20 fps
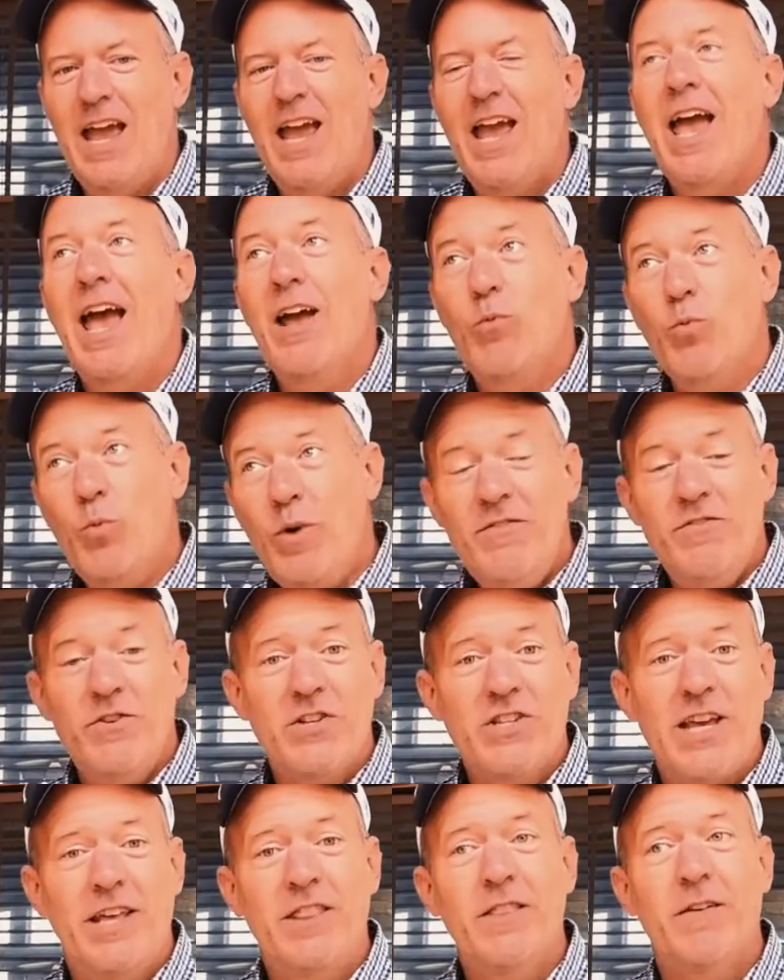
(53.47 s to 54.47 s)
and we've just
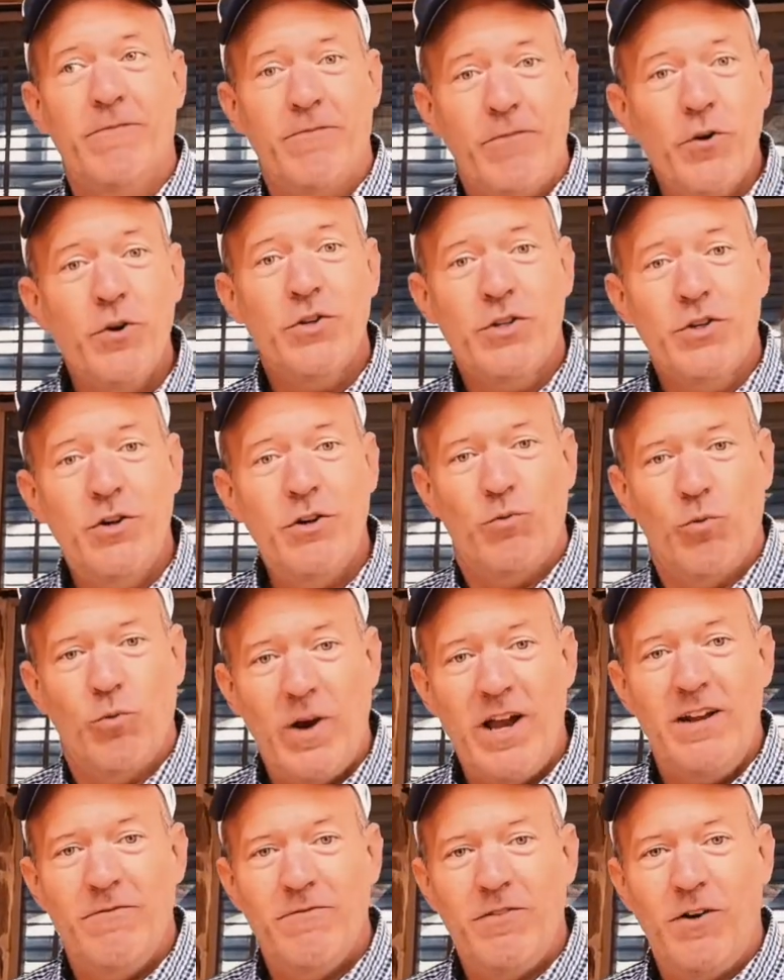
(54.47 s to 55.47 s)
had the first good
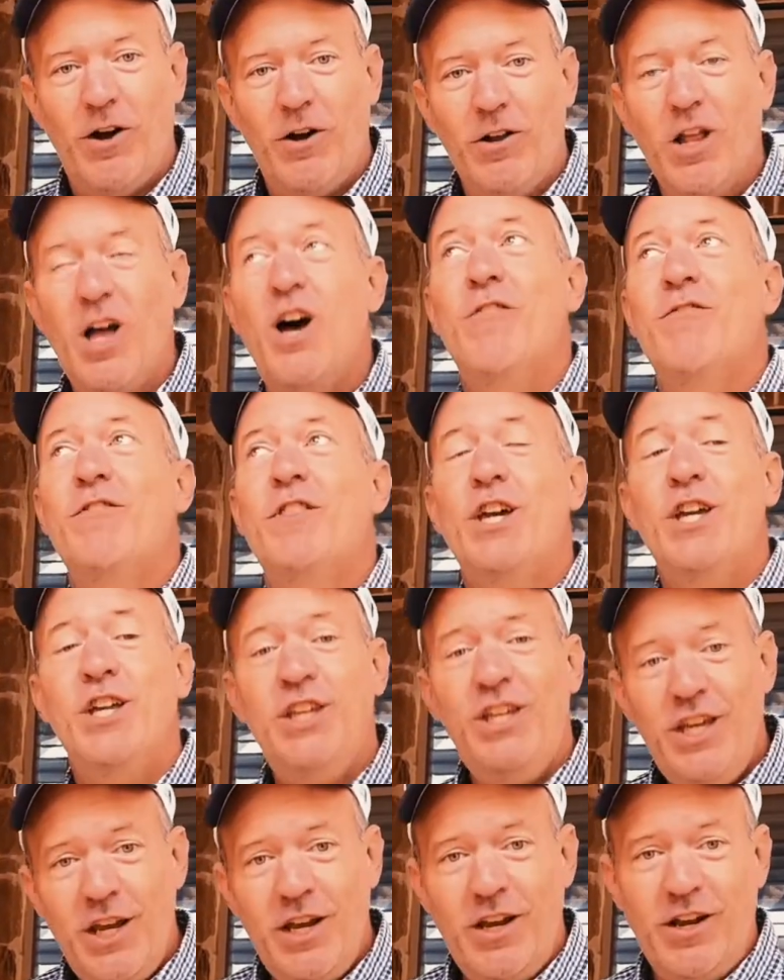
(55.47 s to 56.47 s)
rainfall of the
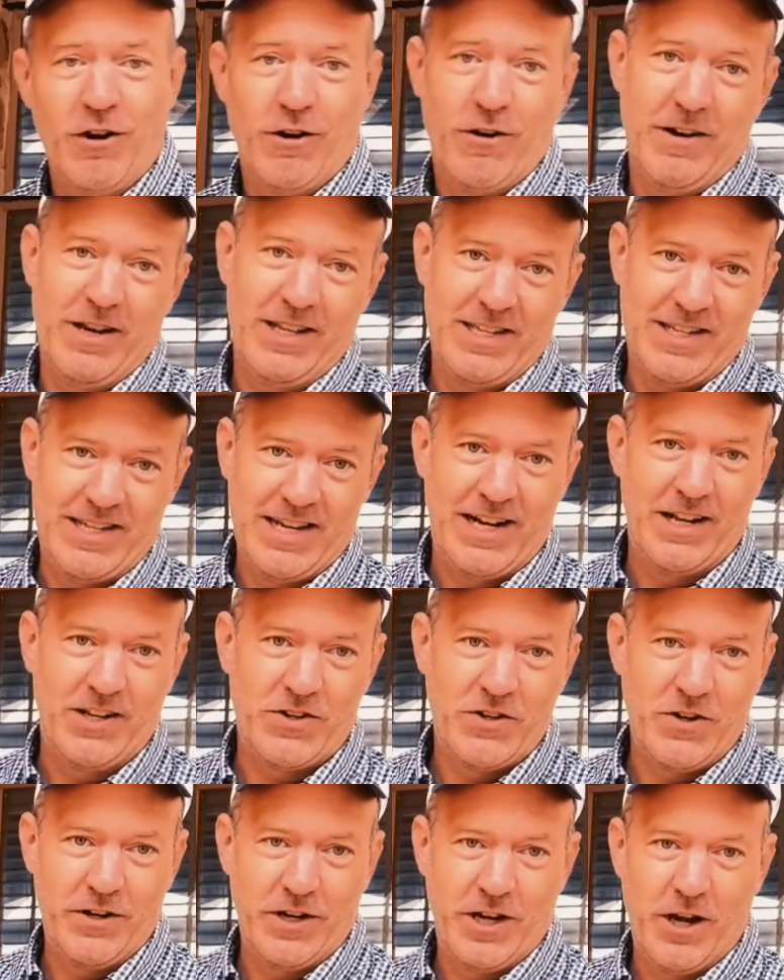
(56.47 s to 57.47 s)
year in San
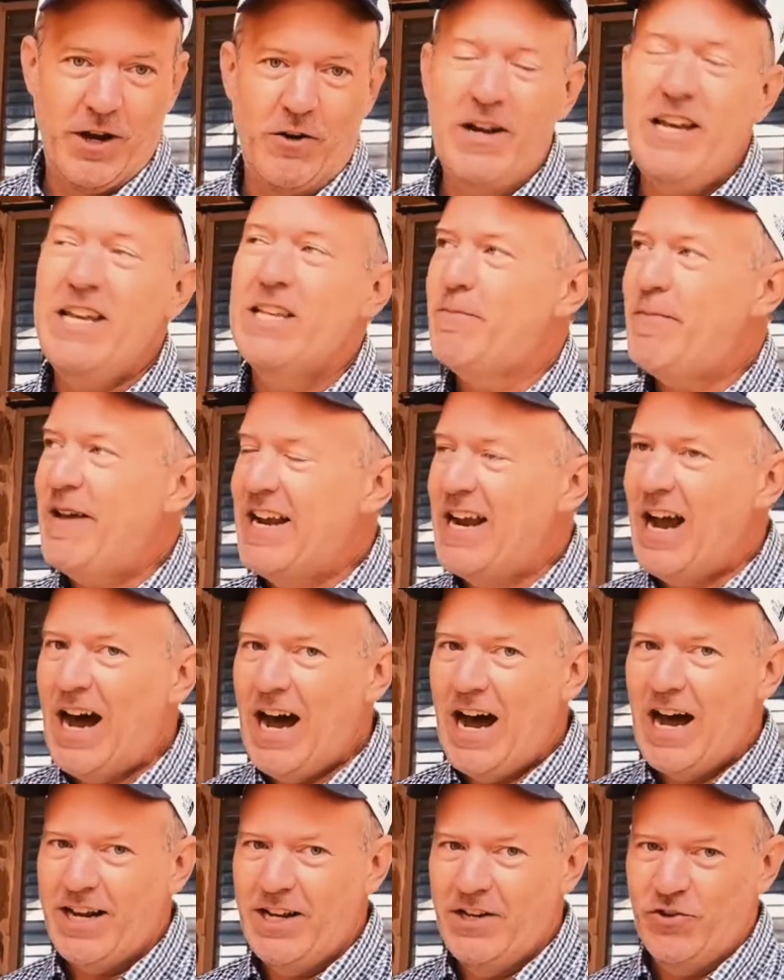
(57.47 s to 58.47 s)
Antonio. It's been
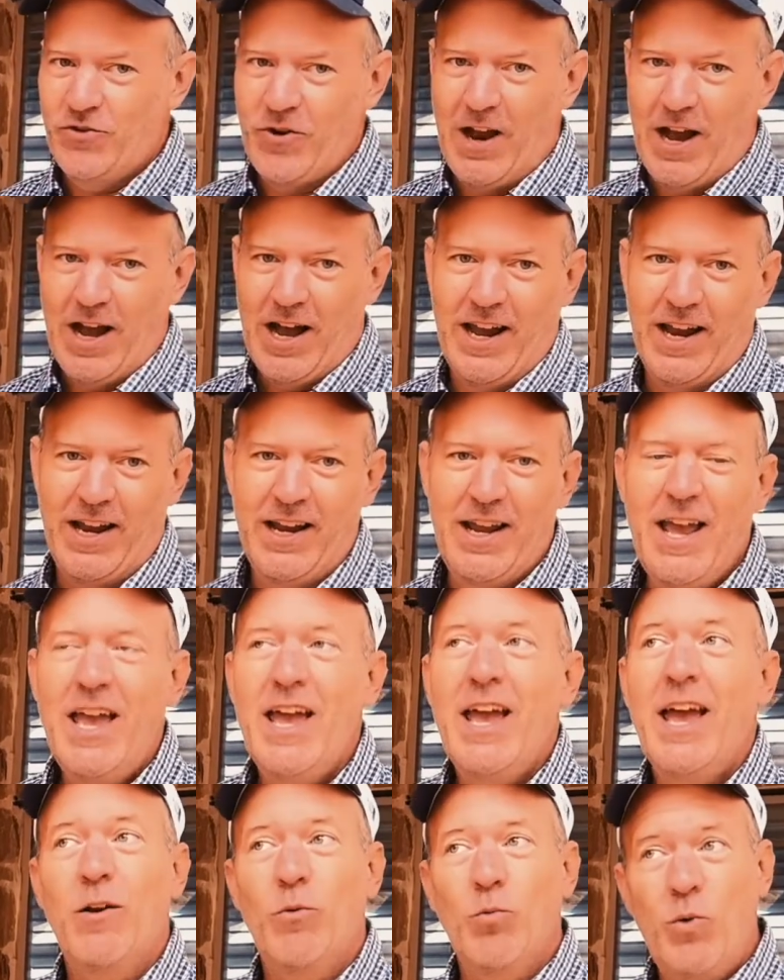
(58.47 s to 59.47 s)
hot and dry,
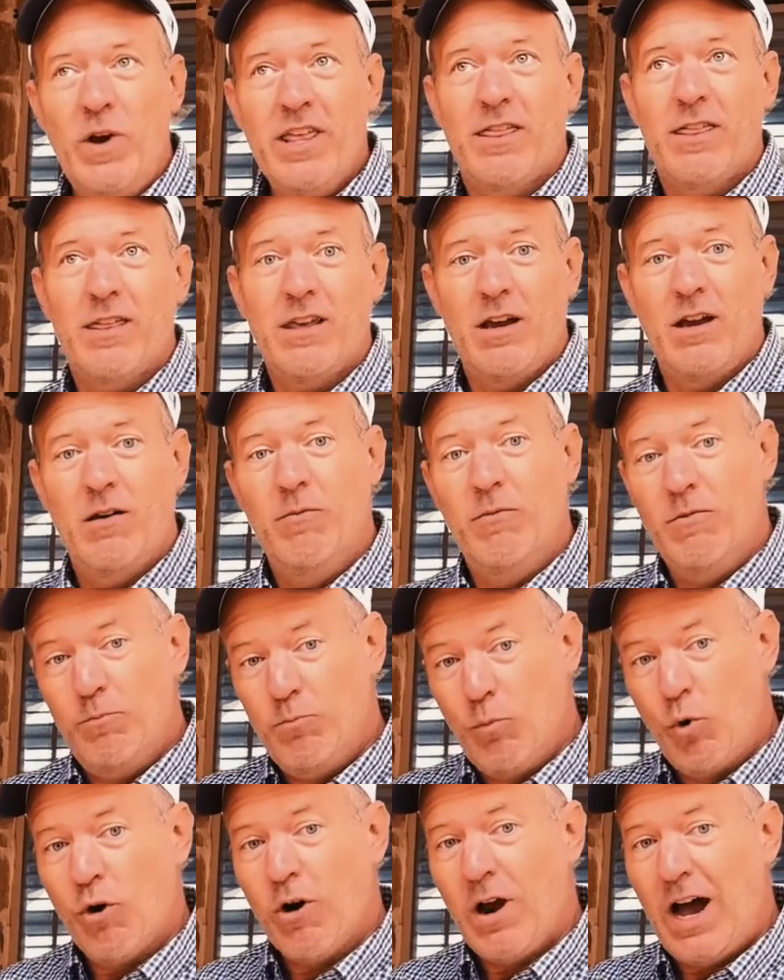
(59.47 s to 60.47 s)
and with
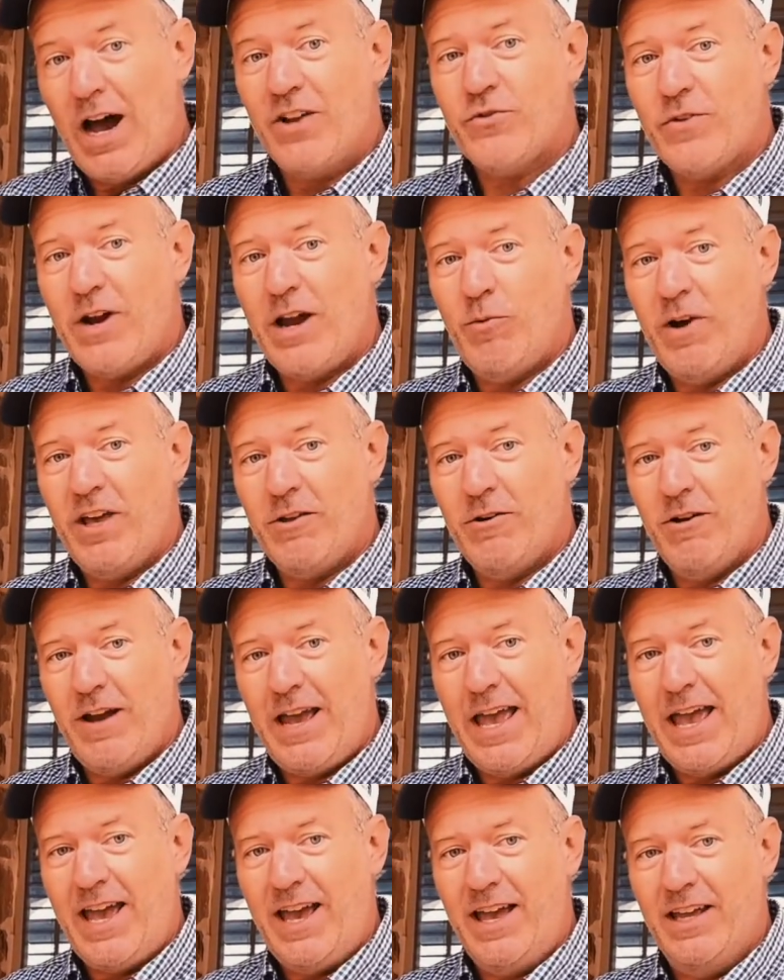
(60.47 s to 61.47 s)
more hot, dry weather
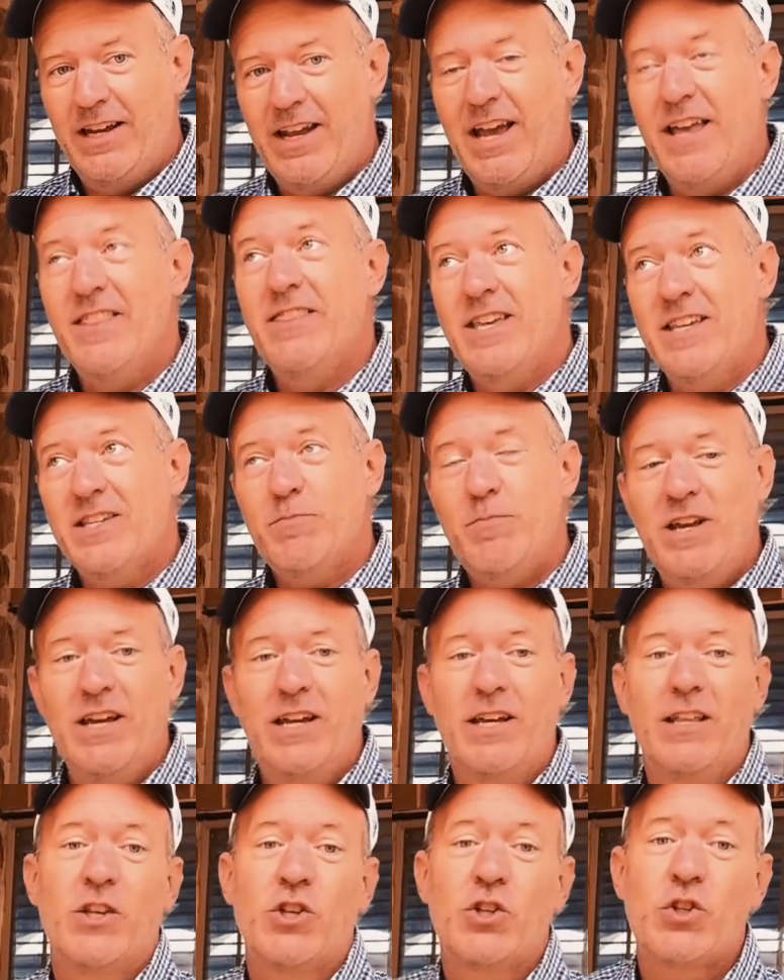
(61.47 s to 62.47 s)
ahead, and this being
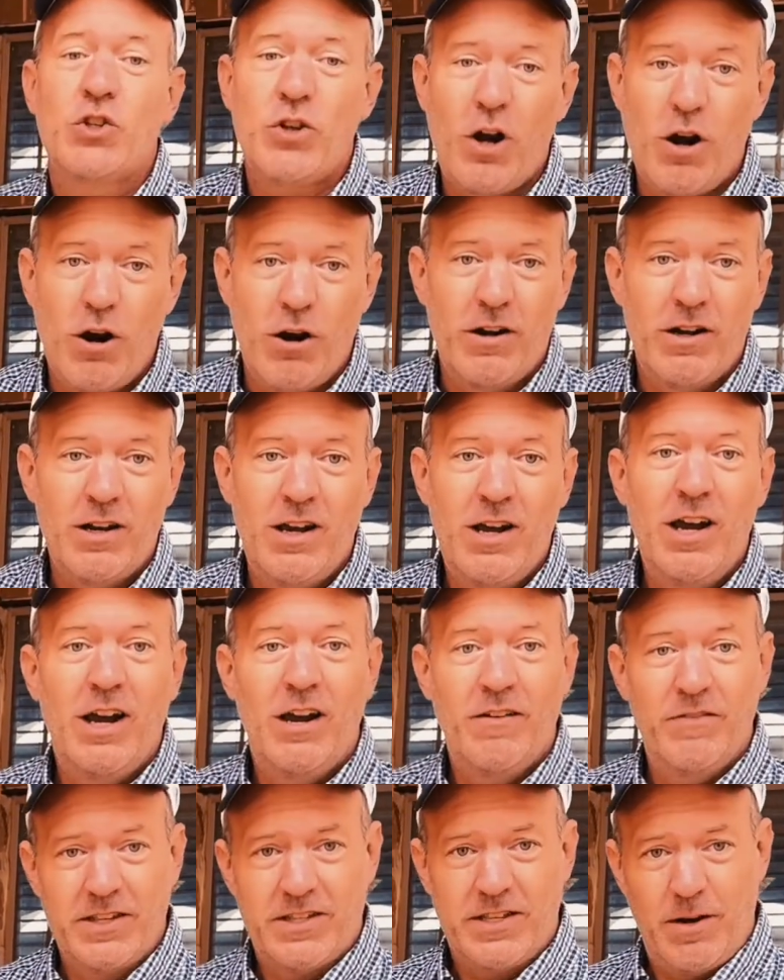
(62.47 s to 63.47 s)
the start of
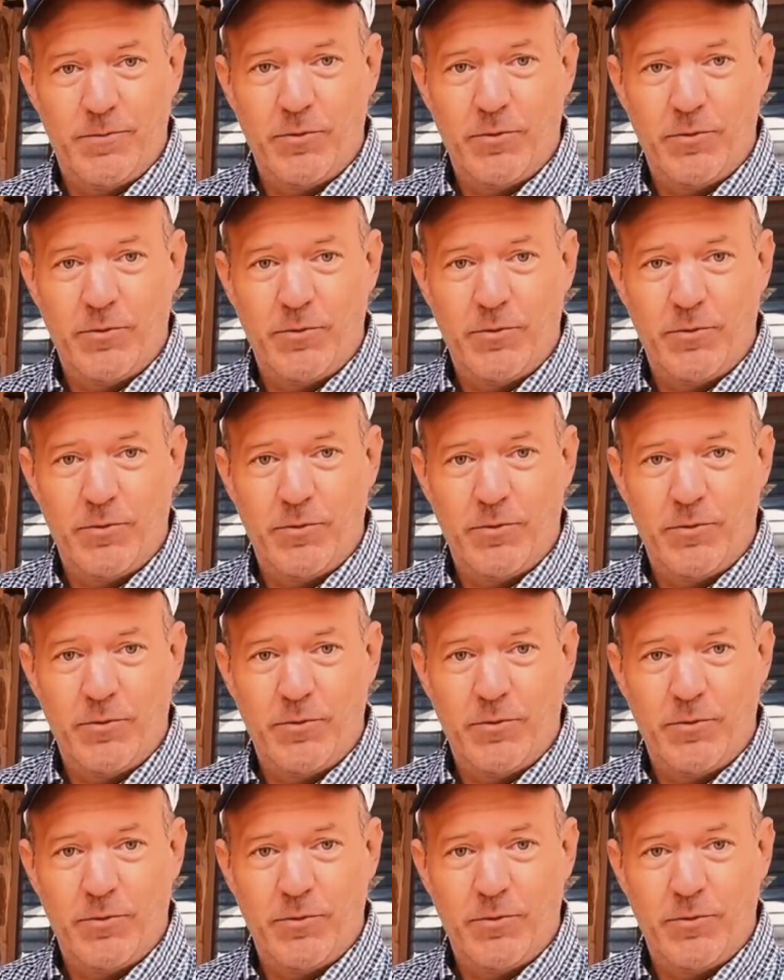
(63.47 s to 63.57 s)
the summer